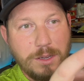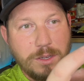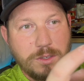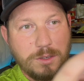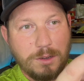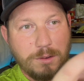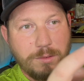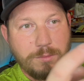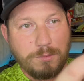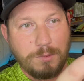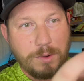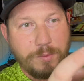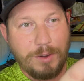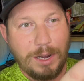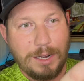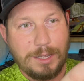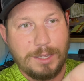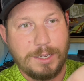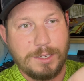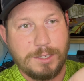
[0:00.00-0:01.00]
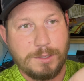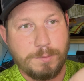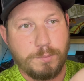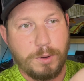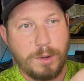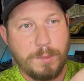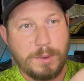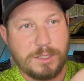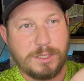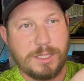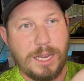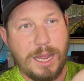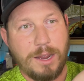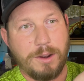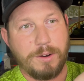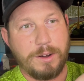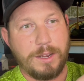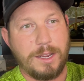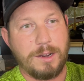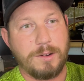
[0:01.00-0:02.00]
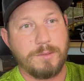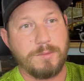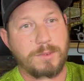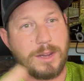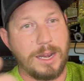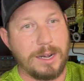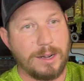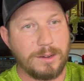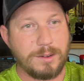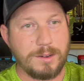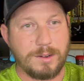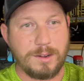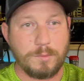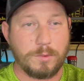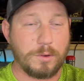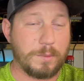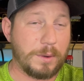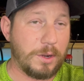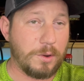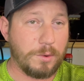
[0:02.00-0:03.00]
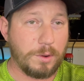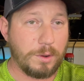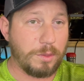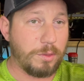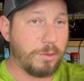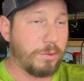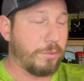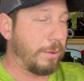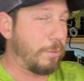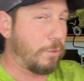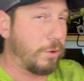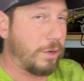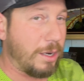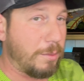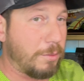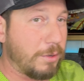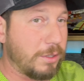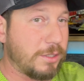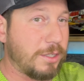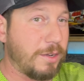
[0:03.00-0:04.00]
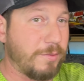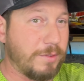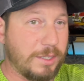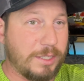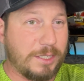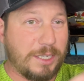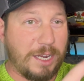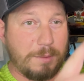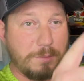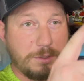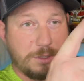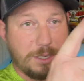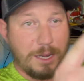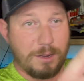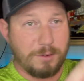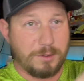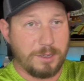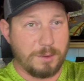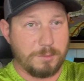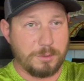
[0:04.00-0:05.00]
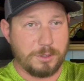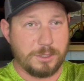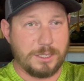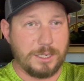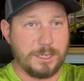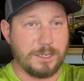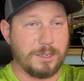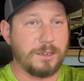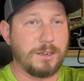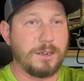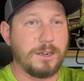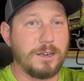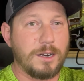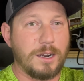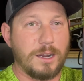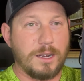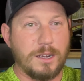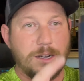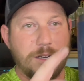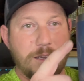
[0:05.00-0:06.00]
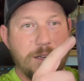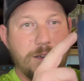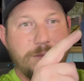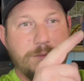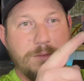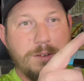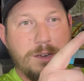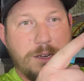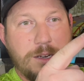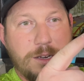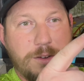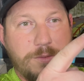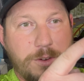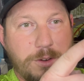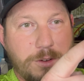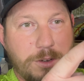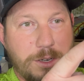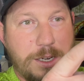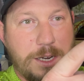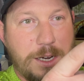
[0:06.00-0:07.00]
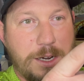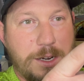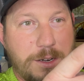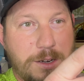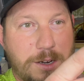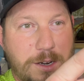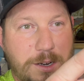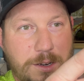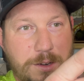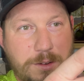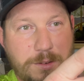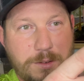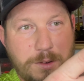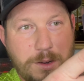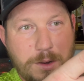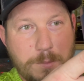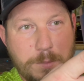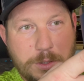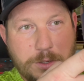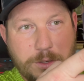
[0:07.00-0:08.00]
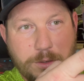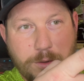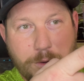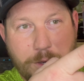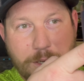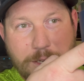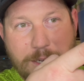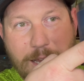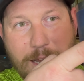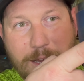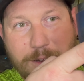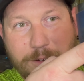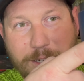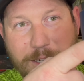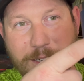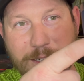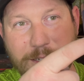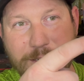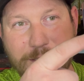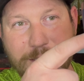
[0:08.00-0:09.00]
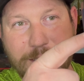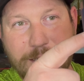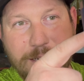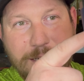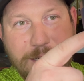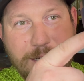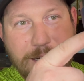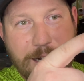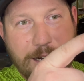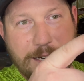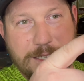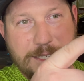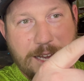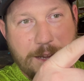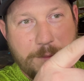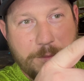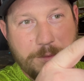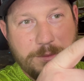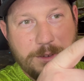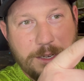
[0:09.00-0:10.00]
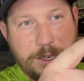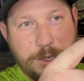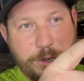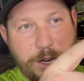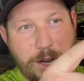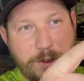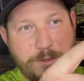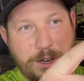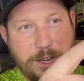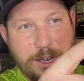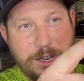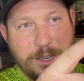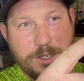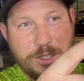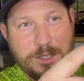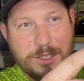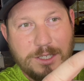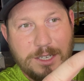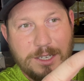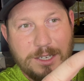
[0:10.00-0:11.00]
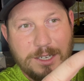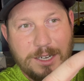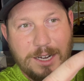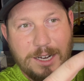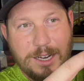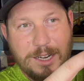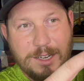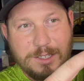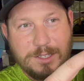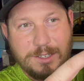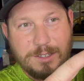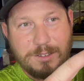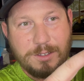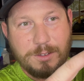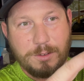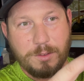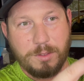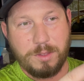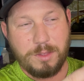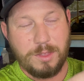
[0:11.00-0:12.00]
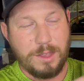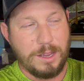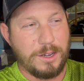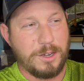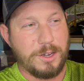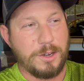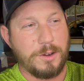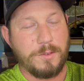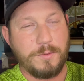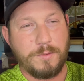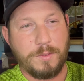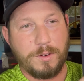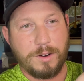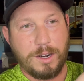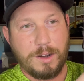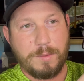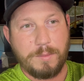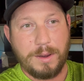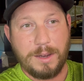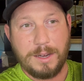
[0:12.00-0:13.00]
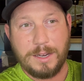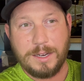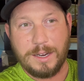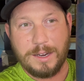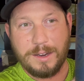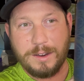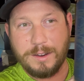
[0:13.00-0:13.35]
So we've got this pretty much dialed in, and we're going to be doing 3 more tumblers of the same style tumblers here. And then if you look here, Mr. Logan Tetley got his name engraved in it, just kind of as a little thank you for letting me